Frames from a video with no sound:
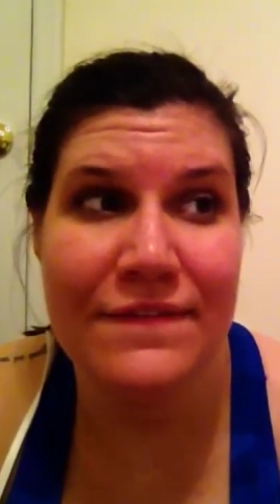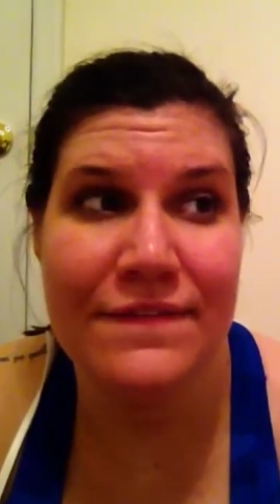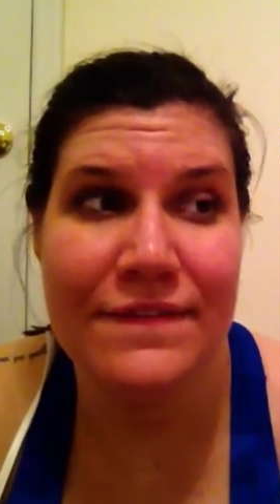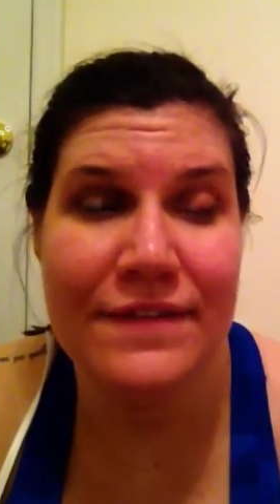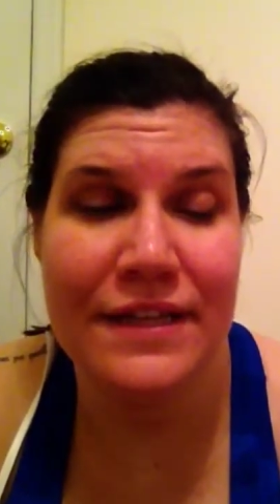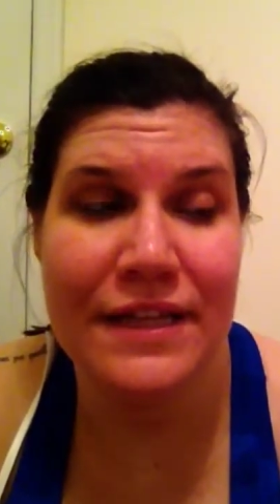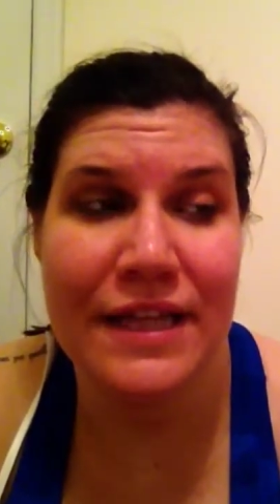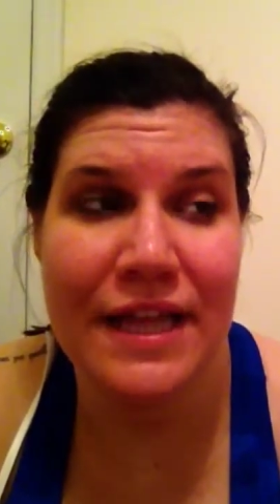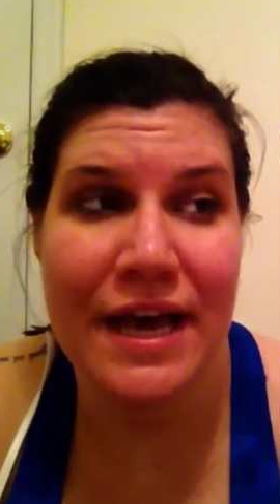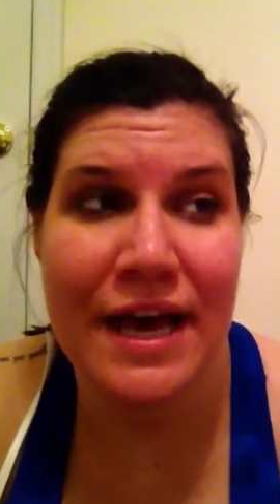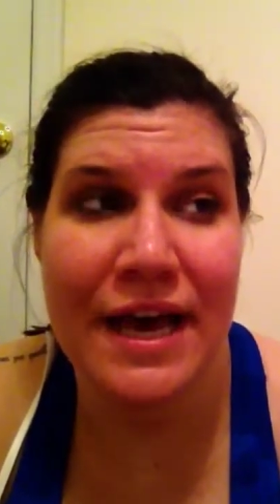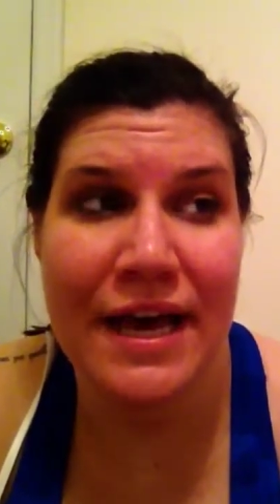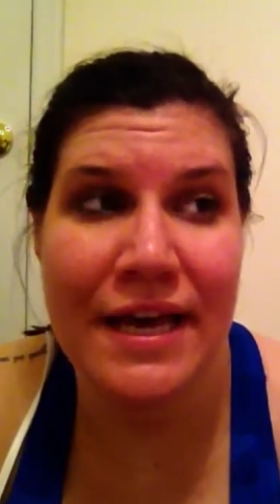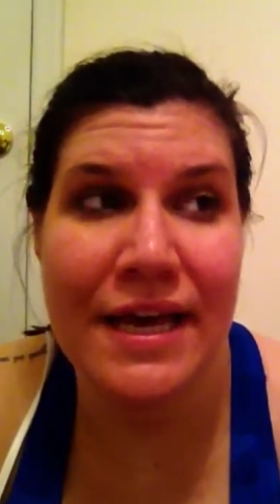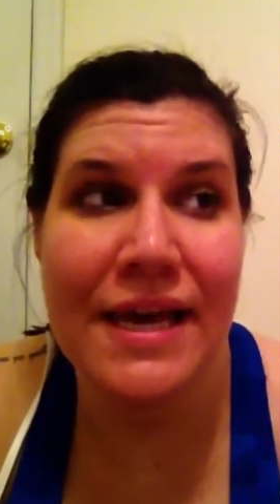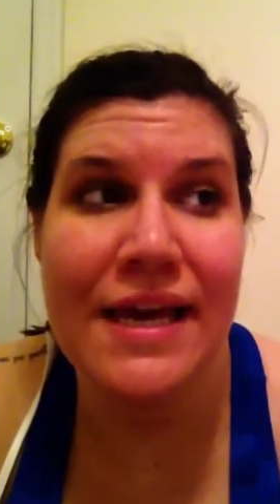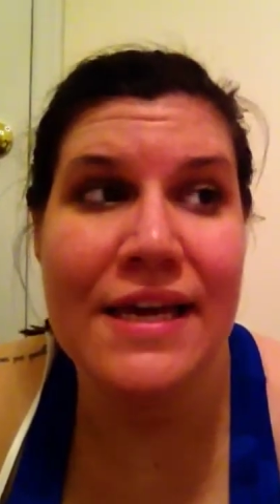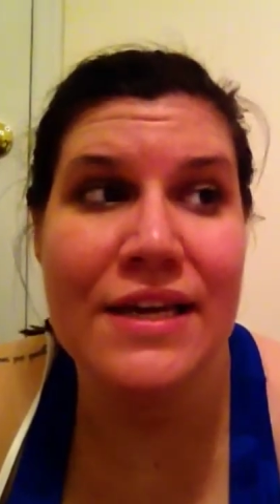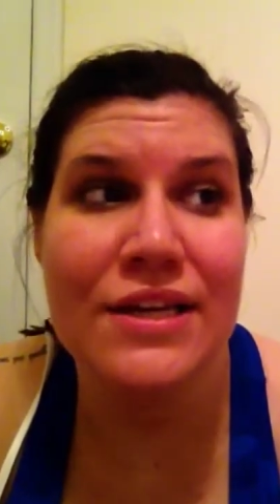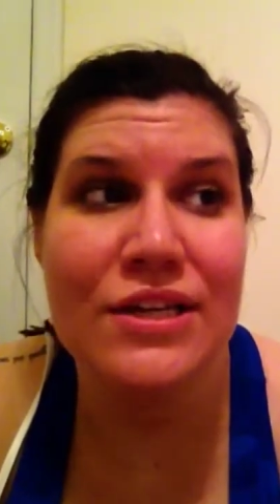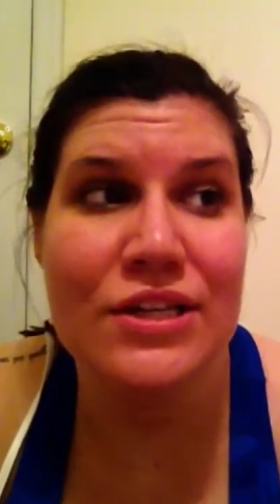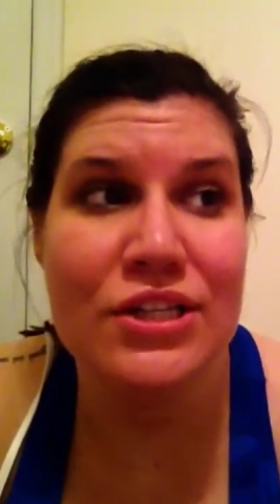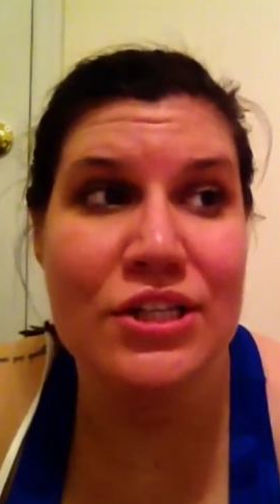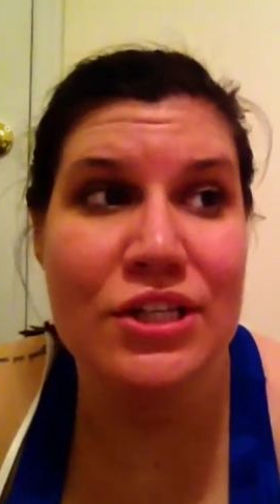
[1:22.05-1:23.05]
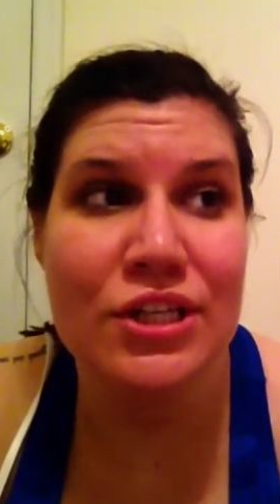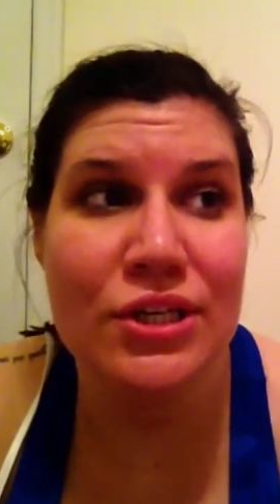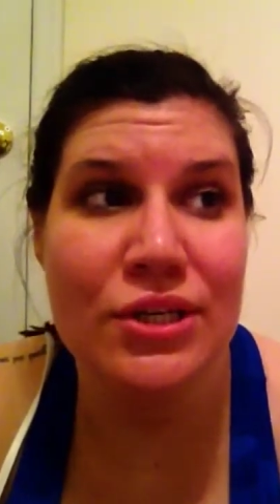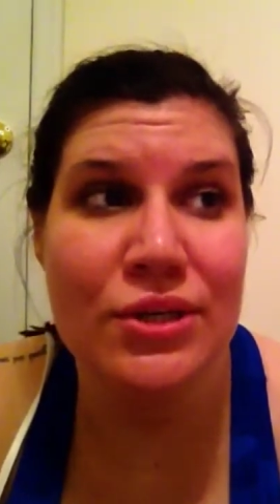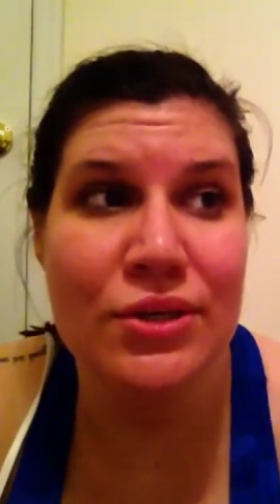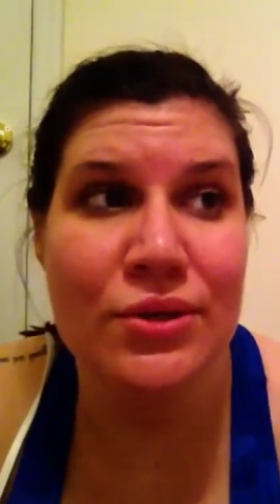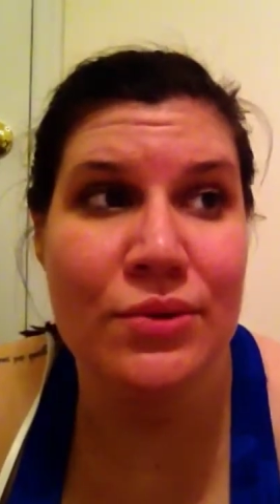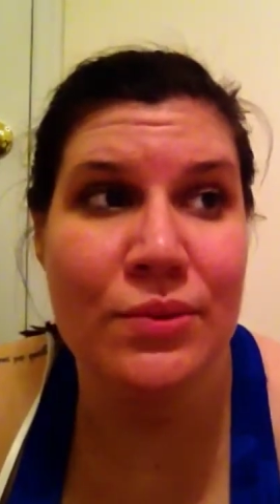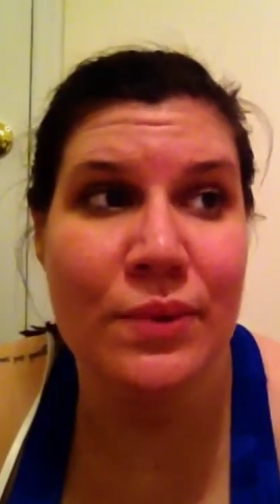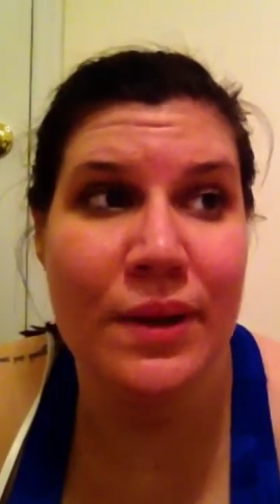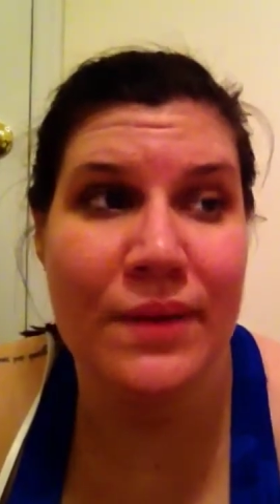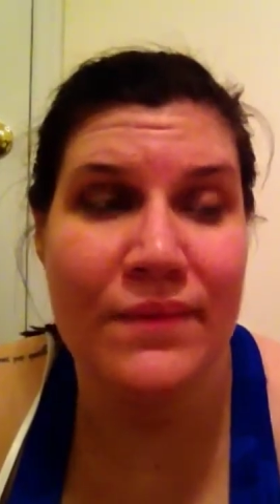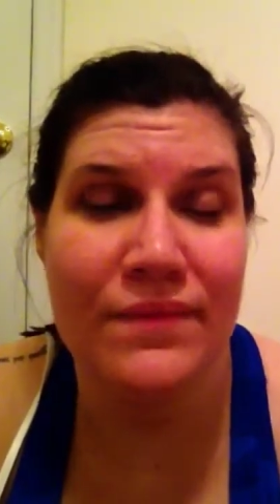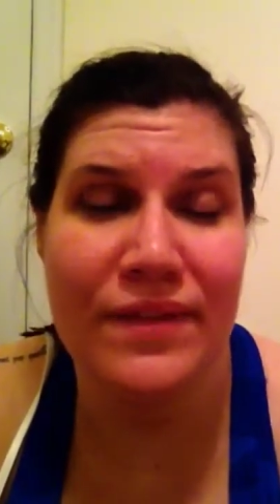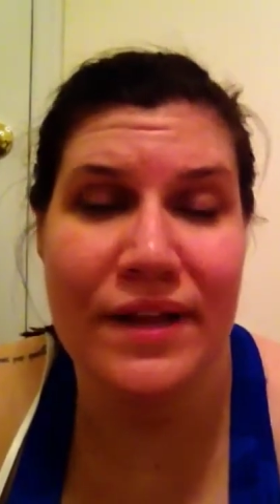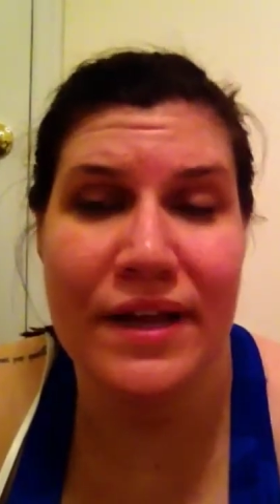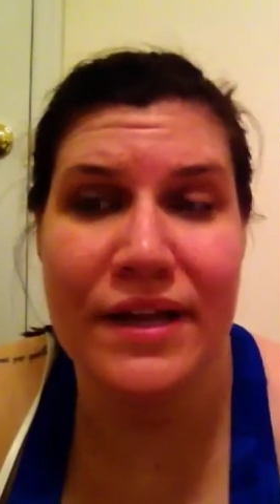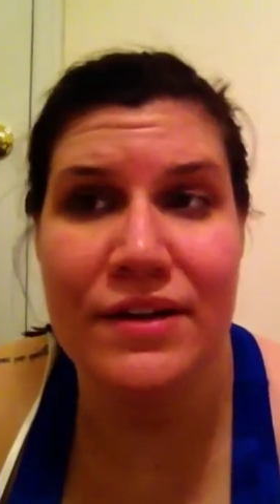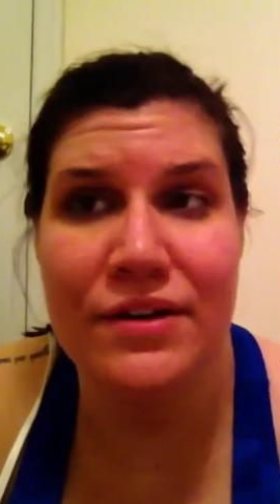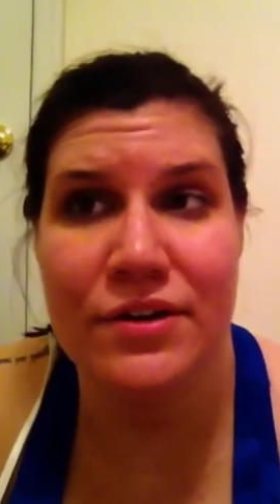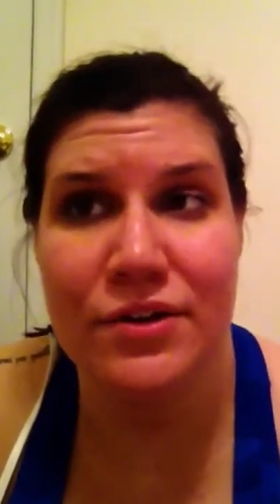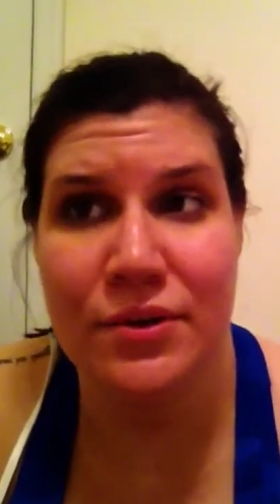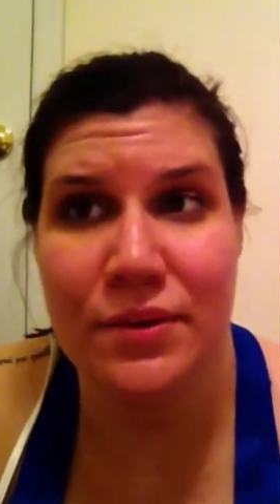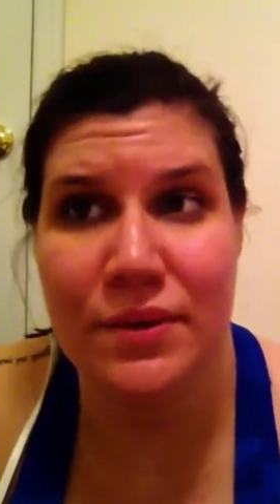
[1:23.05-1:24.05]
flying to well I'm
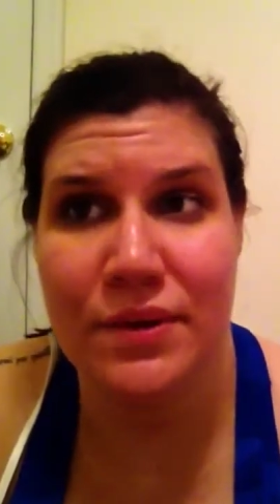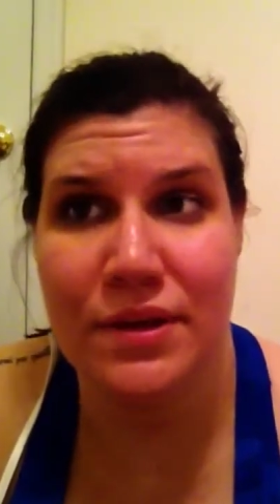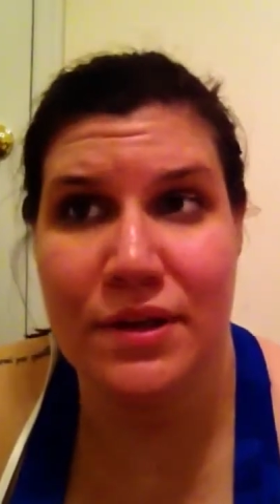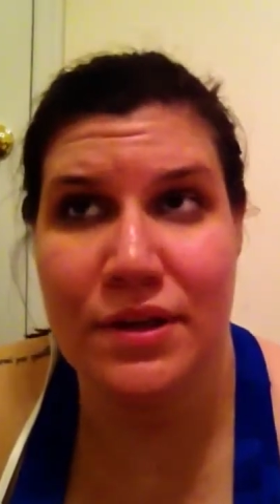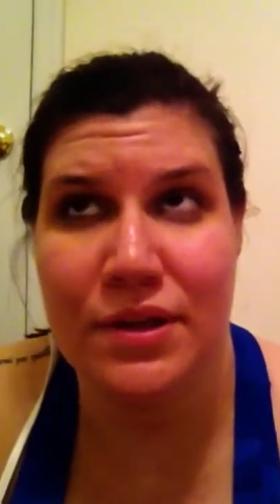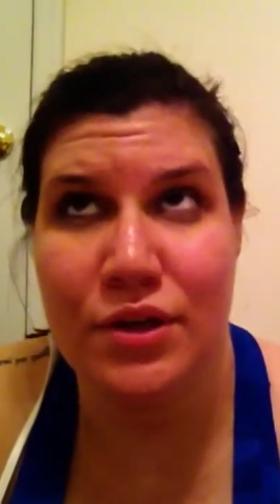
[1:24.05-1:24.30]
flying to New,